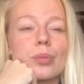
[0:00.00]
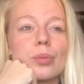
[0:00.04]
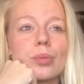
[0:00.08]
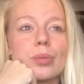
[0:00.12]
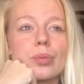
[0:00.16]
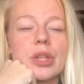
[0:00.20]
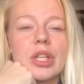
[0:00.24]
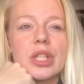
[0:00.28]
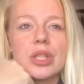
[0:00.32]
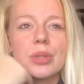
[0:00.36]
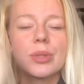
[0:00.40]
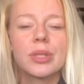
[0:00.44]

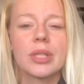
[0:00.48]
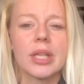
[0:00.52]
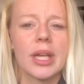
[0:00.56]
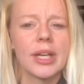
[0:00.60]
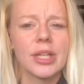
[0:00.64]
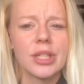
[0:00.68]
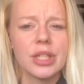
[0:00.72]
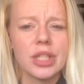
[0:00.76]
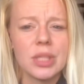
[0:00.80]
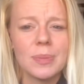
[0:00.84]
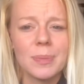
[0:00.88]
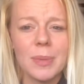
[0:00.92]
this was
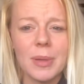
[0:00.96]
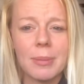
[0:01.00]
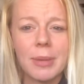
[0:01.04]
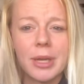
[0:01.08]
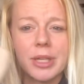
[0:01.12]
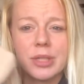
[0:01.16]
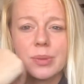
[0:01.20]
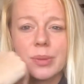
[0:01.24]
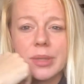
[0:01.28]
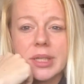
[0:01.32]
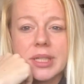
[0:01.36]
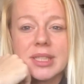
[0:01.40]
gonna just be my
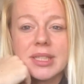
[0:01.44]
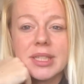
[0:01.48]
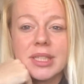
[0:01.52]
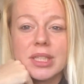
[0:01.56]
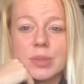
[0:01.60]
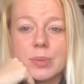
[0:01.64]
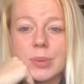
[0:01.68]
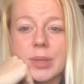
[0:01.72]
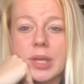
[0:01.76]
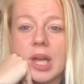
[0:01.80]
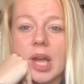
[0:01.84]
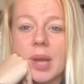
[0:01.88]

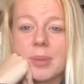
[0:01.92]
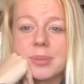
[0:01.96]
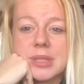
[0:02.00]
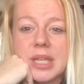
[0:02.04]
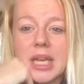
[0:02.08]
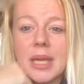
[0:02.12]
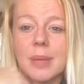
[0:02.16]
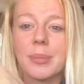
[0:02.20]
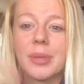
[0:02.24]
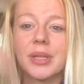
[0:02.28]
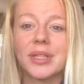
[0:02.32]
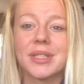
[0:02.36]
26 week
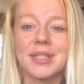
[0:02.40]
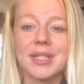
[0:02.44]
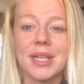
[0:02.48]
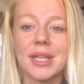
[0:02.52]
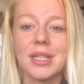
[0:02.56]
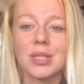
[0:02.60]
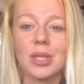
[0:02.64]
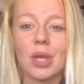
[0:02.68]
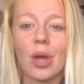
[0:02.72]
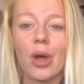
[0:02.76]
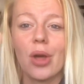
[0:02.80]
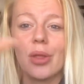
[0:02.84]
update, but
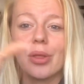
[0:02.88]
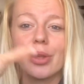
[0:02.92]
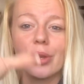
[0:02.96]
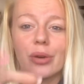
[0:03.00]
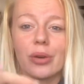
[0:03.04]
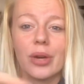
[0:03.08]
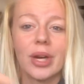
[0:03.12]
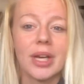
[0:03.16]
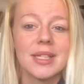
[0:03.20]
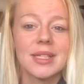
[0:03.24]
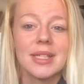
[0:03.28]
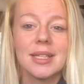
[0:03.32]
since all the
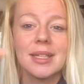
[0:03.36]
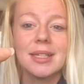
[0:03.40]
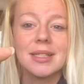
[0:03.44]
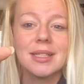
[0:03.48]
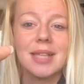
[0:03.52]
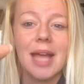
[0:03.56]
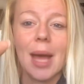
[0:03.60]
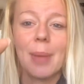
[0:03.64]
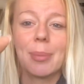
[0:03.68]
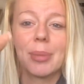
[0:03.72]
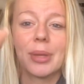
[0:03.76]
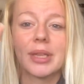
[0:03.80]
craziness
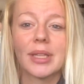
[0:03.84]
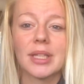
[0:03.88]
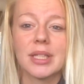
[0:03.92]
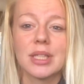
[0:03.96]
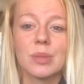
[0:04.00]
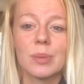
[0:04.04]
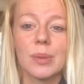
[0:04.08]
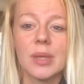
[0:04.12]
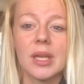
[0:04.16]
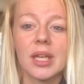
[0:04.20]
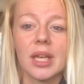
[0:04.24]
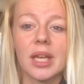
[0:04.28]
happened
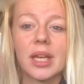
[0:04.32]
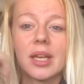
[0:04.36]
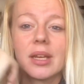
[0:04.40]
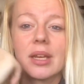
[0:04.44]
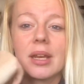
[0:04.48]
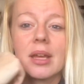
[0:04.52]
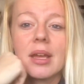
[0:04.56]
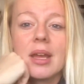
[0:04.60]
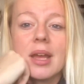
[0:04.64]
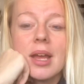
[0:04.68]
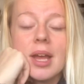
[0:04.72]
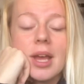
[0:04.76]
this
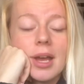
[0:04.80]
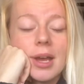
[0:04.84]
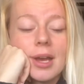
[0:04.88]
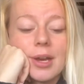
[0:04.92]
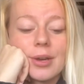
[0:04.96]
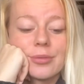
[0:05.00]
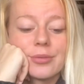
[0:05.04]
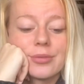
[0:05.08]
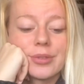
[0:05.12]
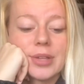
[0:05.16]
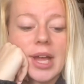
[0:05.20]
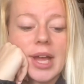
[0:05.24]
weekend
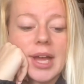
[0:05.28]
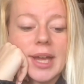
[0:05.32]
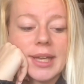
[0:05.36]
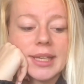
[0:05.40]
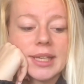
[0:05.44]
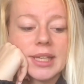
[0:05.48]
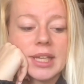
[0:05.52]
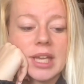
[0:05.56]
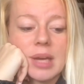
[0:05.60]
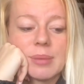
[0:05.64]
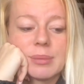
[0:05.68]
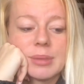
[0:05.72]
of flying
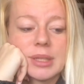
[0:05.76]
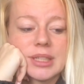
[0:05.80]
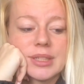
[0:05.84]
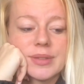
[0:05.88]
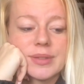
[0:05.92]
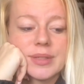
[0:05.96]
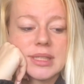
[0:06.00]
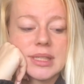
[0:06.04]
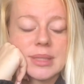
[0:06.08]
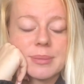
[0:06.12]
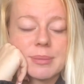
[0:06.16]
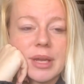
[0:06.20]
and coming to
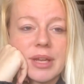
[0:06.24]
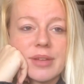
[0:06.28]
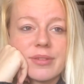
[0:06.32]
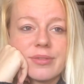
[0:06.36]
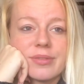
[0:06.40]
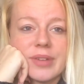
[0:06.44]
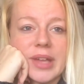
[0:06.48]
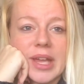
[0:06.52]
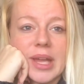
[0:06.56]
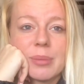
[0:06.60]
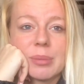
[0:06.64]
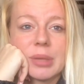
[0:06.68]
visit my
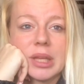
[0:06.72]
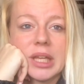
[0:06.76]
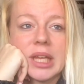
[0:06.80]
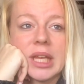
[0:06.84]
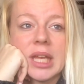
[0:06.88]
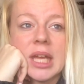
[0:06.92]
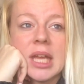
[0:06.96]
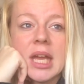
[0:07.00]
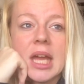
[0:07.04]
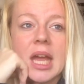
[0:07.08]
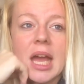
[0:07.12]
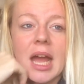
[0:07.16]

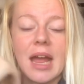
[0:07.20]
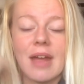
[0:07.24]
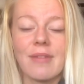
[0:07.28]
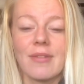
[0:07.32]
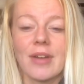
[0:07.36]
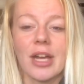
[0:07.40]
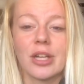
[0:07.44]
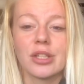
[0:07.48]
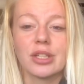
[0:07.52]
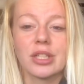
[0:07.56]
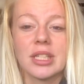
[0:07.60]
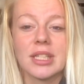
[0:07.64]
family, I've
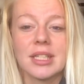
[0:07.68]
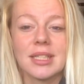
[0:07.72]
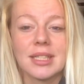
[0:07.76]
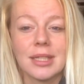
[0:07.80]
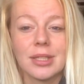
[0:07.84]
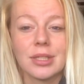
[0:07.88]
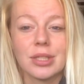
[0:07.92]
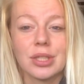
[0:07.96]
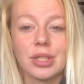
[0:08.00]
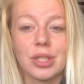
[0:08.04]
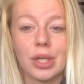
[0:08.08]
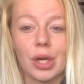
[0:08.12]
actually
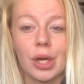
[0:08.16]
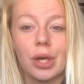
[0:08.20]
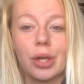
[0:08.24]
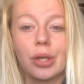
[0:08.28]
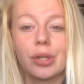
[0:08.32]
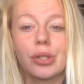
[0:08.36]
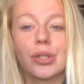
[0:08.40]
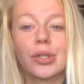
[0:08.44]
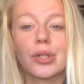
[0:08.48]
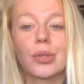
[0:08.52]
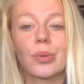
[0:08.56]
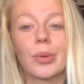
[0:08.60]
since
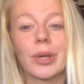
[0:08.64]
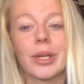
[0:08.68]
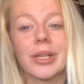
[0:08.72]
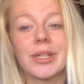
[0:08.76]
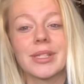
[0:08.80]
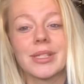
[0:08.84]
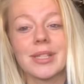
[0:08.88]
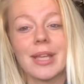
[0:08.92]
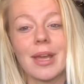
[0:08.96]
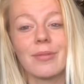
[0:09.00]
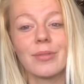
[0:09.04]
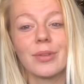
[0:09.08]
turned
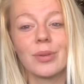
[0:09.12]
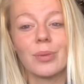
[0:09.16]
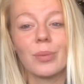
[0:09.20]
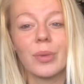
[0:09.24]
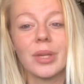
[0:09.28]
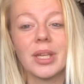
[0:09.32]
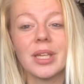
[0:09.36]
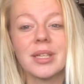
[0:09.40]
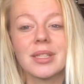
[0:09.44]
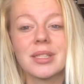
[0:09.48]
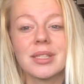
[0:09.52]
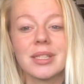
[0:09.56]
27
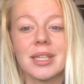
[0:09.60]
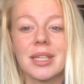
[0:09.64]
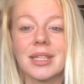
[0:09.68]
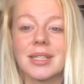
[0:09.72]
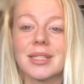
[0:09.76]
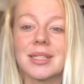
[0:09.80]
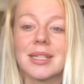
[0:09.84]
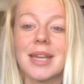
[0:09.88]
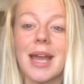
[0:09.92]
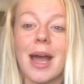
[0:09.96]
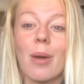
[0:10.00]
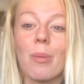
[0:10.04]
weeks.
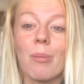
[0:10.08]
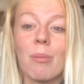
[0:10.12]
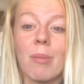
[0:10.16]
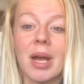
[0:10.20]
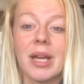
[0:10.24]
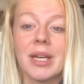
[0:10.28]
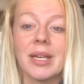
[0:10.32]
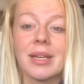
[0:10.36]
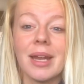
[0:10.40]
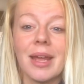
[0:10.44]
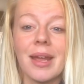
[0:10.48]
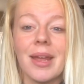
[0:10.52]
It's now
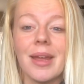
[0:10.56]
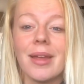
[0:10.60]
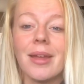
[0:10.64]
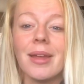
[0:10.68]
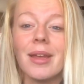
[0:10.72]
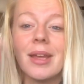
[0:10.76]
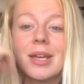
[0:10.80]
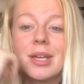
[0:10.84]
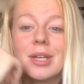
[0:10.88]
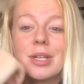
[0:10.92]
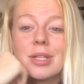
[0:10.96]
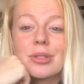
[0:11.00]
Monday.
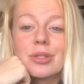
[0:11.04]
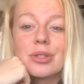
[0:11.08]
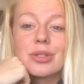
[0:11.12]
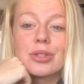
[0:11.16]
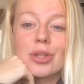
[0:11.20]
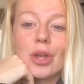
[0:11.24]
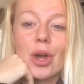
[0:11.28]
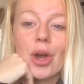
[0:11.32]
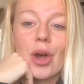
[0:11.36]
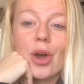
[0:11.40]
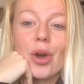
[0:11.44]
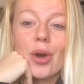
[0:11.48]

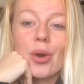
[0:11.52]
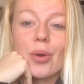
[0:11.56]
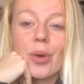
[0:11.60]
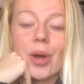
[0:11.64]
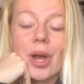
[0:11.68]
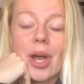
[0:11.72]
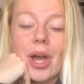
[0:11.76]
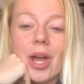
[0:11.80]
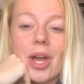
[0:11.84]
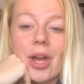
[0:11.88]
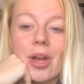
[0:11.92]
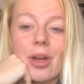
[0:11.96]
So
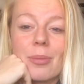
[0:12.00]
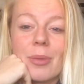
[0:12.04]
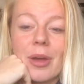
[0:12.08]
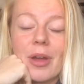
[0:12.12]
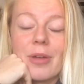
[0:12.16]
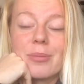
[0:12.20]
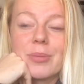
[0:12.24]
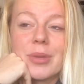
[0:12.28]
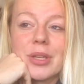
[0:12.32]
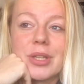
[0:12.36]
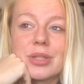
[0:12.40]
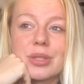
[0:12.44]

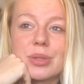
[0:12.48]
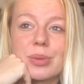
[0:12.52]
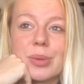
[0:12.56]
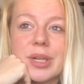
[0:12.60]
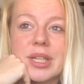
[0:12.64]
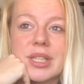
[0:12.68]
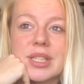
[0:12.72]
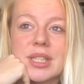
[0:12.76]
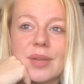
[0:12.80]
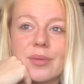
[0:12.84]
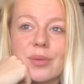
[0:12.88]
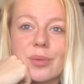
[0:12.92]
I've been
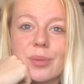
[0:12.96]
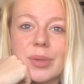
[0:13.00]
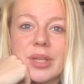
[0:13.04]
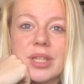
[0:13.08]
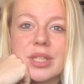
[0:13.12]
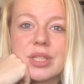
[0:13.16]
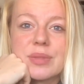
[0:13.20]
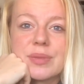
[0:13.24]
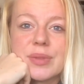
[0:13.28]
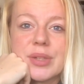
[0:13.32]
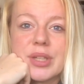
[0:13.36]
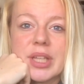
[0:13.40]
27
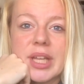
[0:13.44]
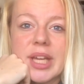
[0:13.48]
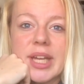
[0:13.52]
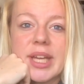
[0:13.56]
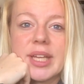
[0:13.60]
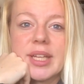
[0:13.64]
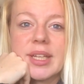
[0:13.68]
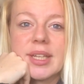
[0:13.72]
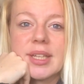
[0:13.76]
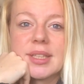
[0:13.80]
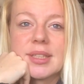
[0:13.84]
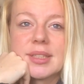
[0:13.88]
weeks for
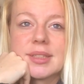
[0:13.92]
like